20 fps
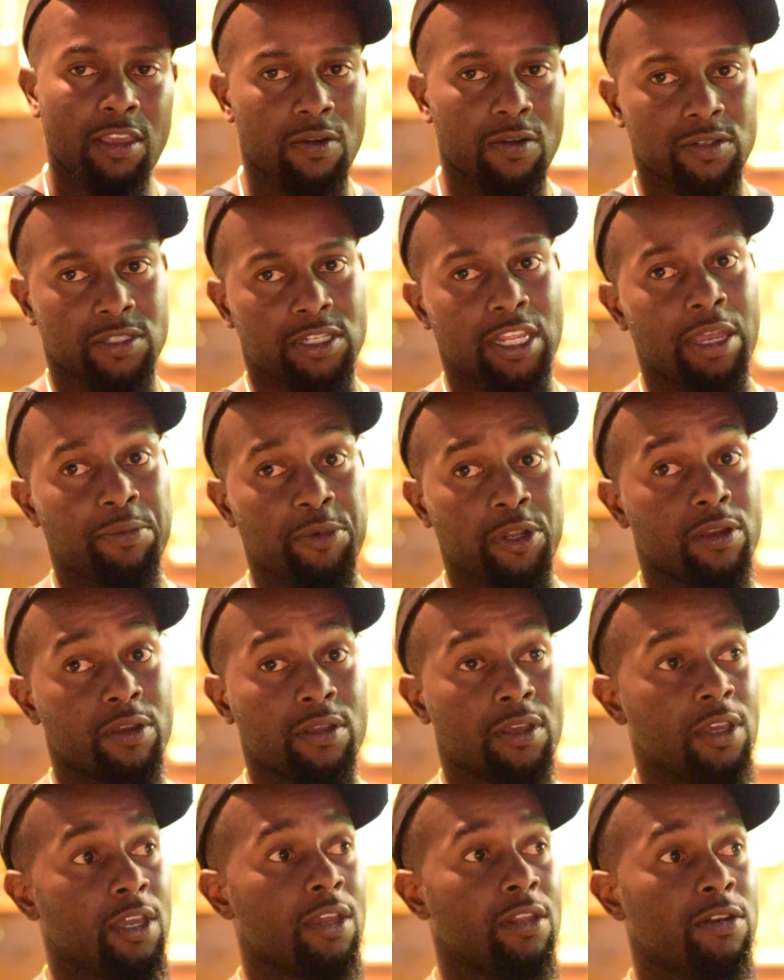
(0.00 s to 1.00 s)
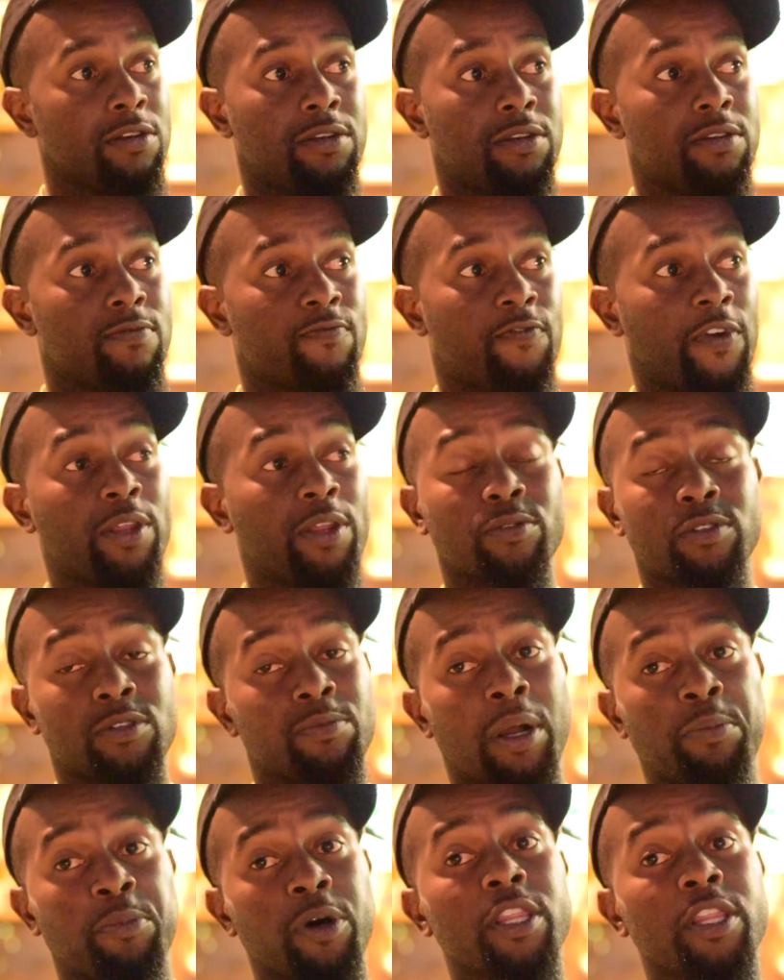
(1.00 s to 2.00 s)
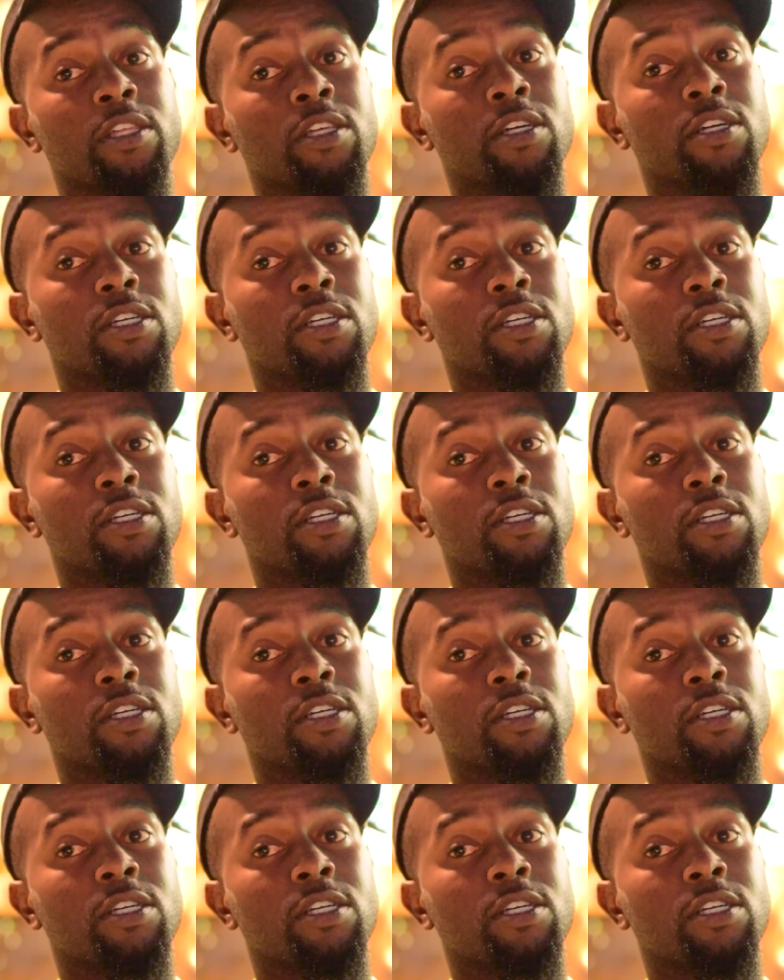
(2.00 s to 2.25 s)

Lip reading: was damn near fatal to my mother?